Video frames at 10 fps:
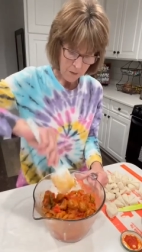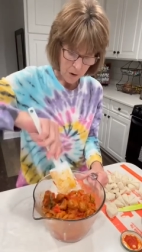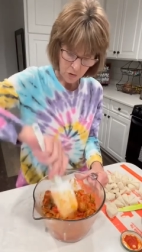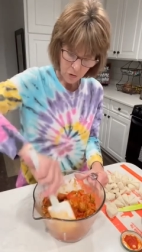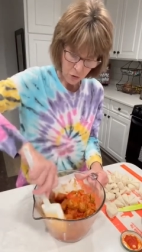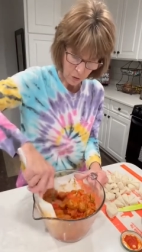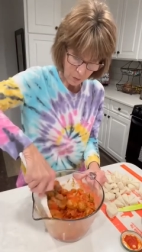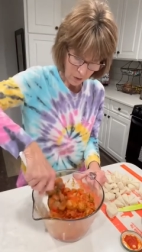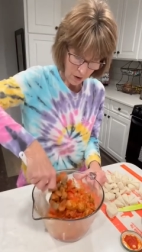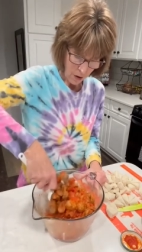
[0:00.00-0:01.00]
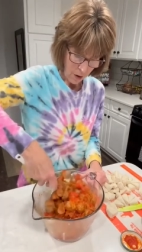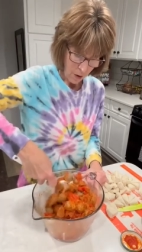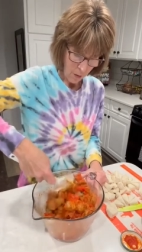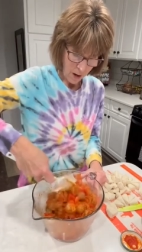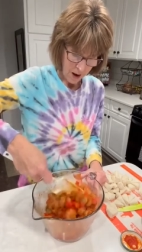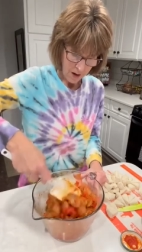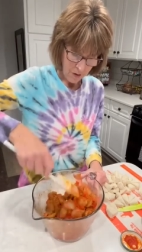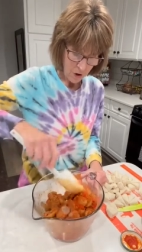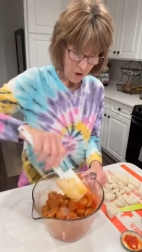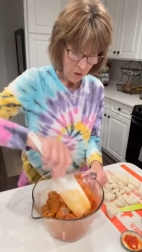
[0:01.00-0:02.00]
mushrooms,
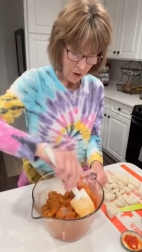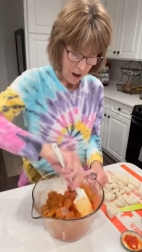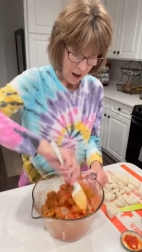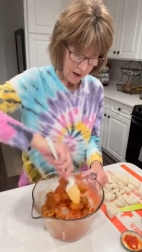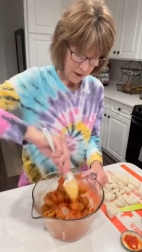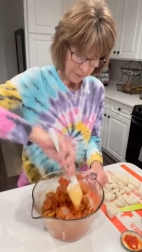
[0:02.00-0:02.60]
whatever you like.